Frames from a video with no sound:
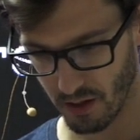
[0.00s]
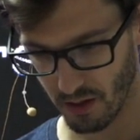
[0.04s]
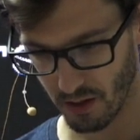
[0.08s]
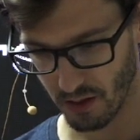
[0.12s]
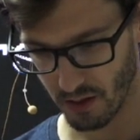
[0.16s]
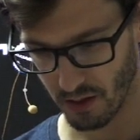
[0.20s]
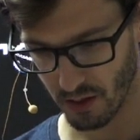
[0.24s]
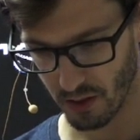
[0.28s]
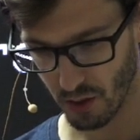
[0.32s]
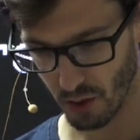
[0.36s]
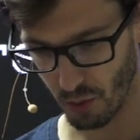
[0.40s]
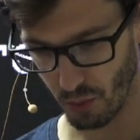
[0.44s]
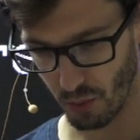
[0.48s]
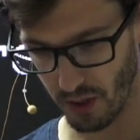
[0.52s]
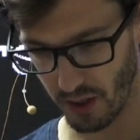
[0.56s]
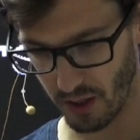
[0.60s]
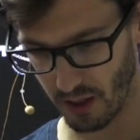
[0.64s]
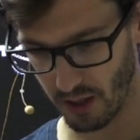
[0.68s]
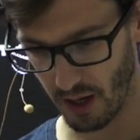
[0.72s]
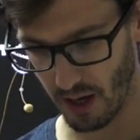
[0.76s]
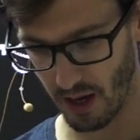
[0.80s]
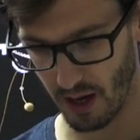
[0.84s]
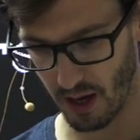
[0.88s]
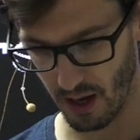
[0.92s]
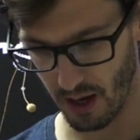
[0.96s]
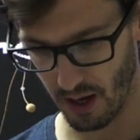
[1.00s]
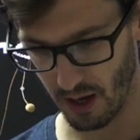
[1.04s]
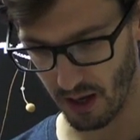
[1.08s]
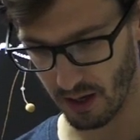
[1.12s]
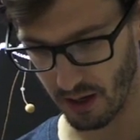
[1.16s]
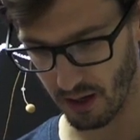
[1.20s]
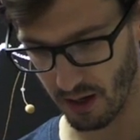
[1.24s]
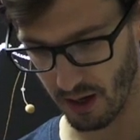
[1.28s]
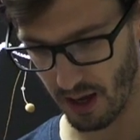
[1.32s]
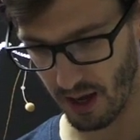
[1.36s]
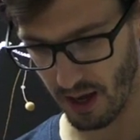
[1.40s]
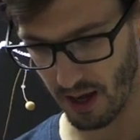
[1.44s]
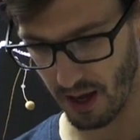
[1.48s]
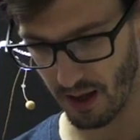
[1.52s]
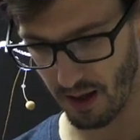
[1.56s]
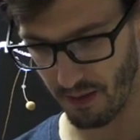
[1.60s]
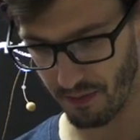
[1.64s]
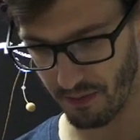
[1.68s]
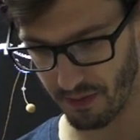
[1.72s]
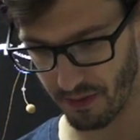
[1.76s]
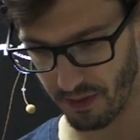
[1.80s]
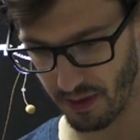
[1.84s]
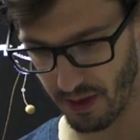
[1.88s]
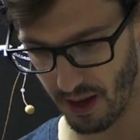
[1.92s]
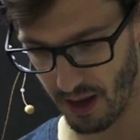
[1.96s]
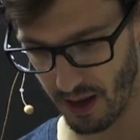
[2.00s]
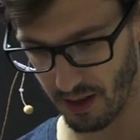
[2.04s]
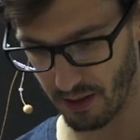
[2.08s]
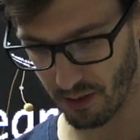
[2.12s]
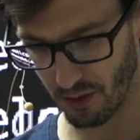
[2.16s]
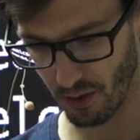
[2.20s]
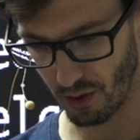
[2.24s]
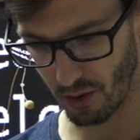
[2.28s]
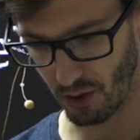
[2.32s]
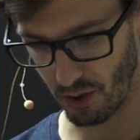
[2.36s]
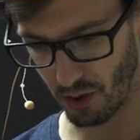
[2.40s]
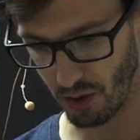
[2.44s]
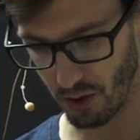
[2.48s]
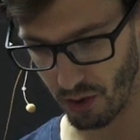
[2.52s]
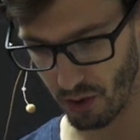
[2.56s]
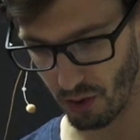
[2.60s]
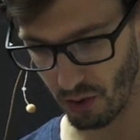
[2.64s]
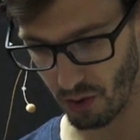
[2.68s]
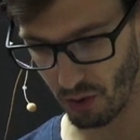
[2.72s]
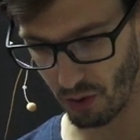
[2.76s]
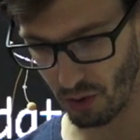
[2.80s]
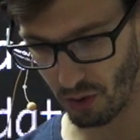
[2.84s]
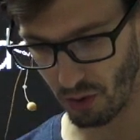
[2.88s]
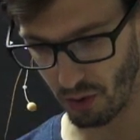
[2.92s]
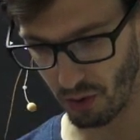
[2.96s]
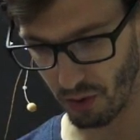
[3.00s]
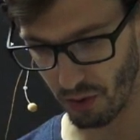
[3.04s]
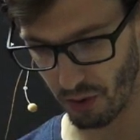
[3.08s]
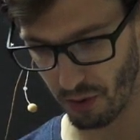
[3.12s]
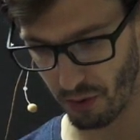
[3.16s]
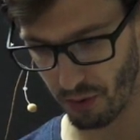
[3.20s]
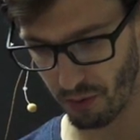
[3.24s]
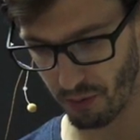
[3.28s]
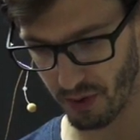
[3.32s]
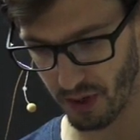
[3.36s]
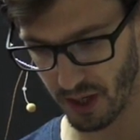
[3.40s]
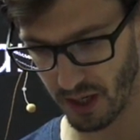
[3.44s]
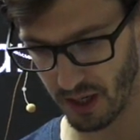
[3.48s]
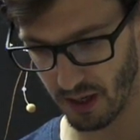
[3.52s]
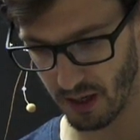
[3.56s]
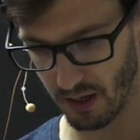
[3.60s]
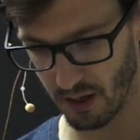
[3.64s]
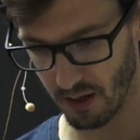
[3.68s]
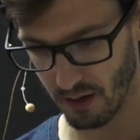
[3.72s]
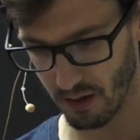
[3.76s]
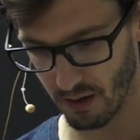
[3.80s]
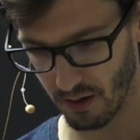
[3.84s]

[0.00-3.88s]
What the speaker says: So we can add that on all three.